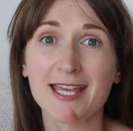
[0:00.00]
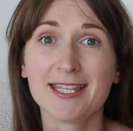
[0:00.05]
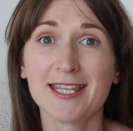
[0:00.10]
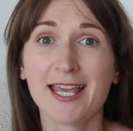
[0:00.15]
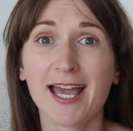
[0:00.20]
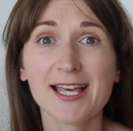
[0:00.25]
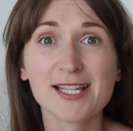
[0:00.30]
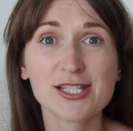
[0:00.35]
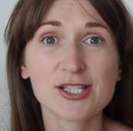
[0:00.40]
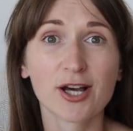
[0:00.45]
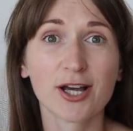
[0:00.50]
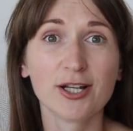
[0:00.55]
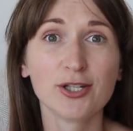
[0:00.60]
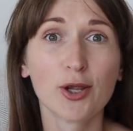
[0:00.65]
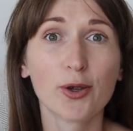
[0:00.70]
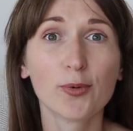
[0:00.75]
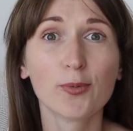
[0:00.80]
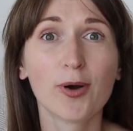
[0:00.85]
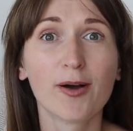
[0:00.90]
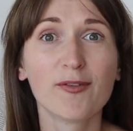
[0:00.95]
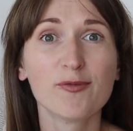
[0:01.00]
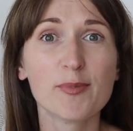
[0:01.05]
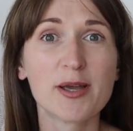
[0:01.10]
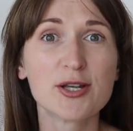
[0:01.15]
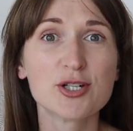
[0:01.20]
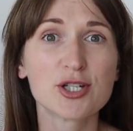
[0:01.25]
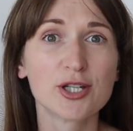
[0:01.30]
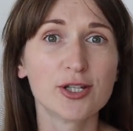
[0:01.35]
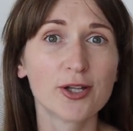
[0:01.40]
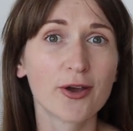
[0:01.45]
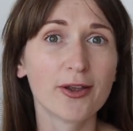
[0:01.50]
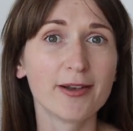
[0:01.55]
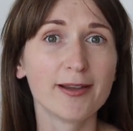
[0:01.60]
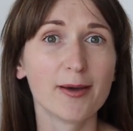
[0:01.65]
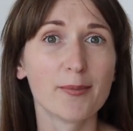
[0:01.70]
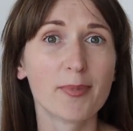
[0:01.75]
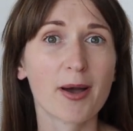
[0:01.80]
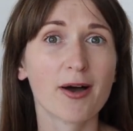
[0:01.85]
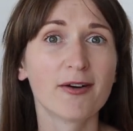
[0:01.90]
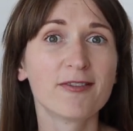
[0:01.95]
Yes, I know what I've mentioned
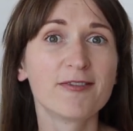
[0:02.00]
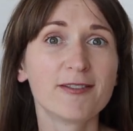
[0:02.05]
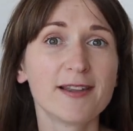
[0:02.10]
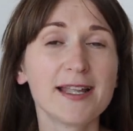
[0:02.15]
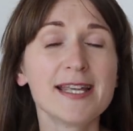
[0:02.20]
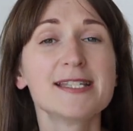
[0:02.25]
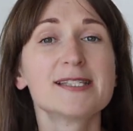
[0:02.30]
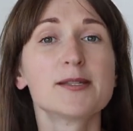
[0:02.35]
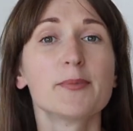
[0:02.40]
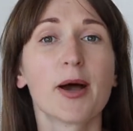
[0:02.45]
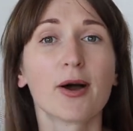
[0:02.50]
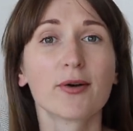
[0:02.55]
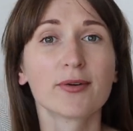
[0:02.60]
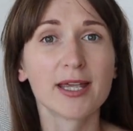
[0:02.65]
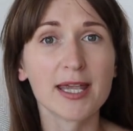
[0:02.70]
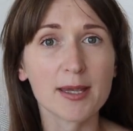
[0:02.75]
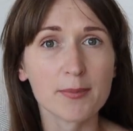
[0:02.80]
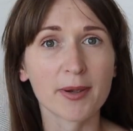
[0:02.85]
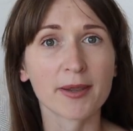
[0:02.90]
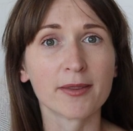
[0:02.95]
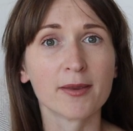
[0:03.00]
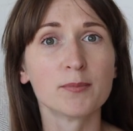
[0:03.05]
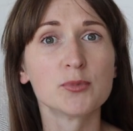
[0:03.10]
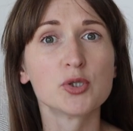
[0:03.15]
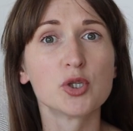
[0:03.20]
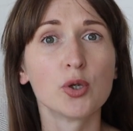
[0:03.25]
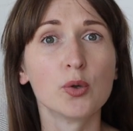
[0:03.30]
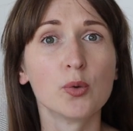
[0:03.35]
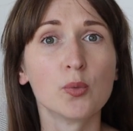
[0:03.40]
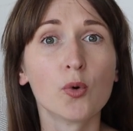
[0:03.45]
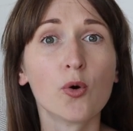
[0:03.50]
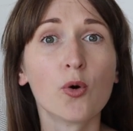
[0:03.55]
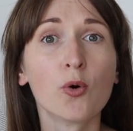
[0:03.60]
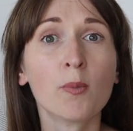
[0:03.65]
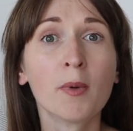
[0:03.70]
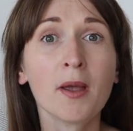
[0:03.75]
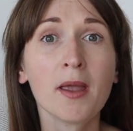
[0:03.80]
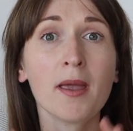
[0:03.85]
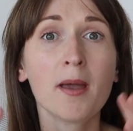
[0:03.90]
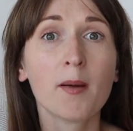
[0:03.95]
earlier about fleece, about keeping them too
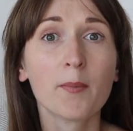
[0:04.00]
warm,